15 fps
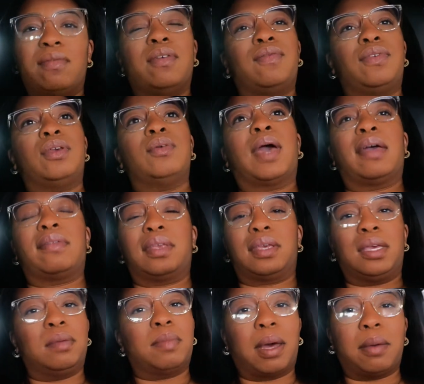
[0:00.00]
a view. I have to
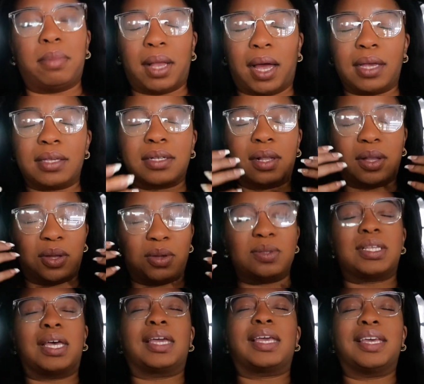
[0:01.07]
keep my blinds closed.
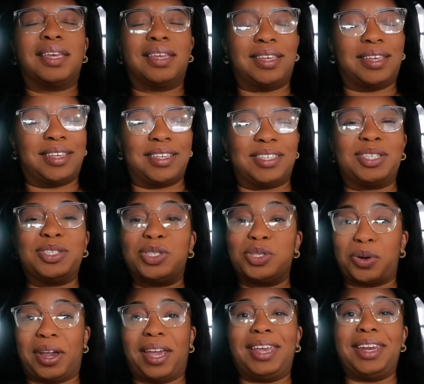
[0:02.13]
Like, it is
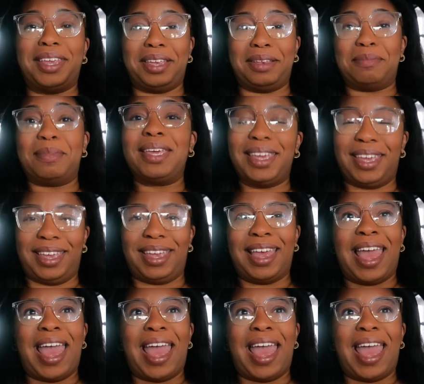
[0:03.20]
draining me.